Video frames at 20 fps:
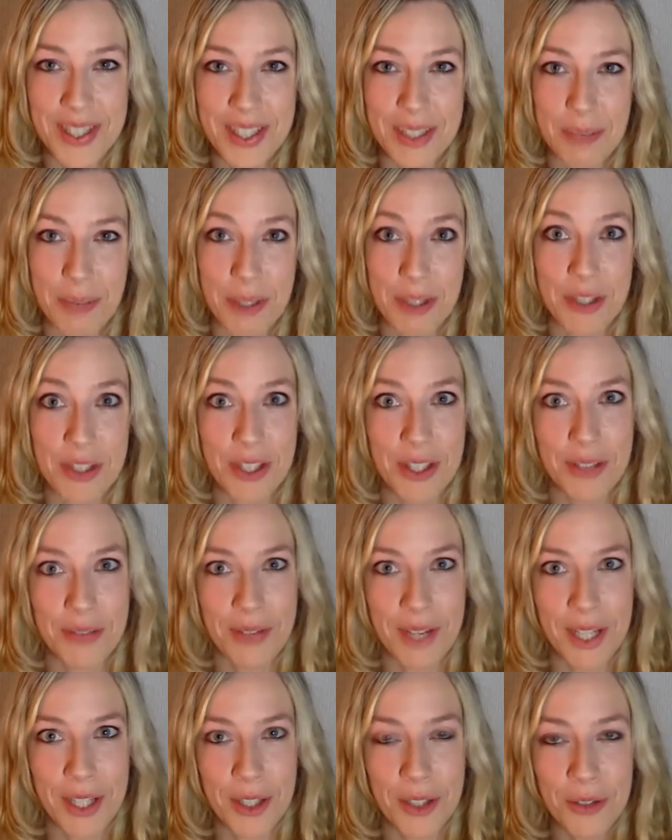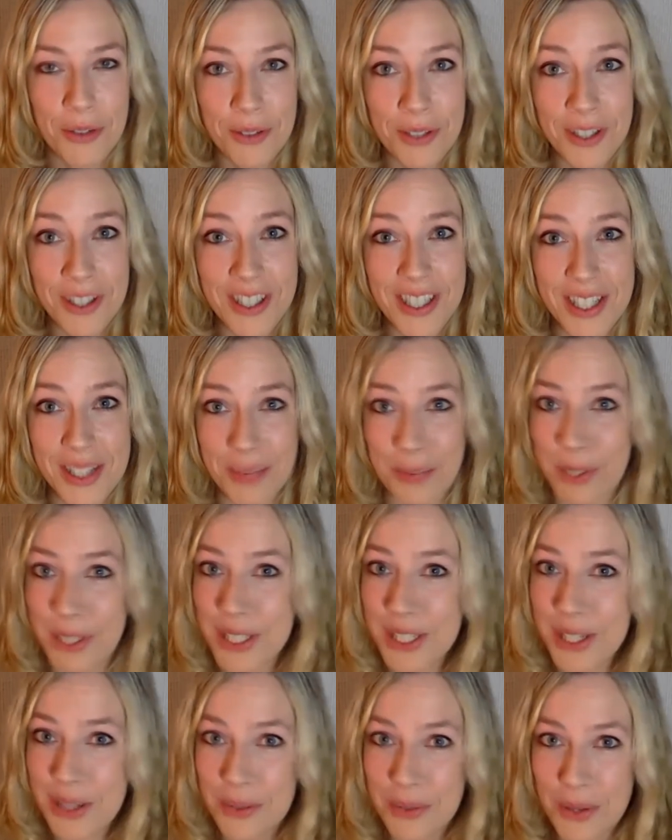especially in Vancouver because we
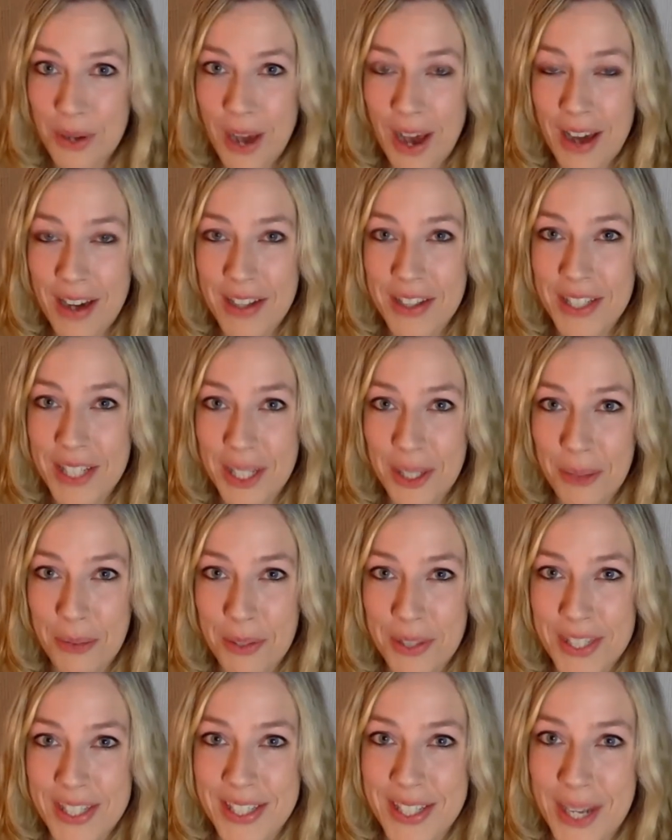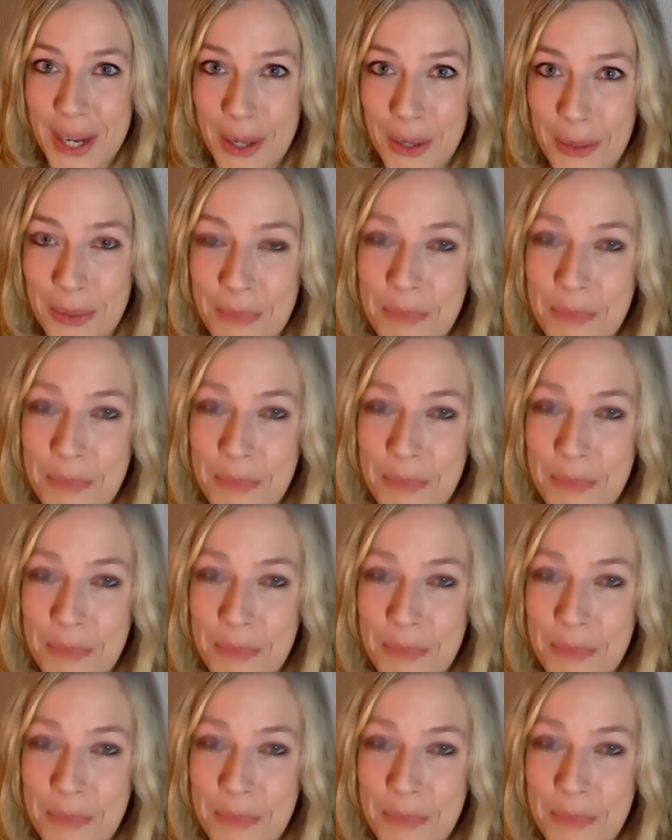don't know how to deal with snow.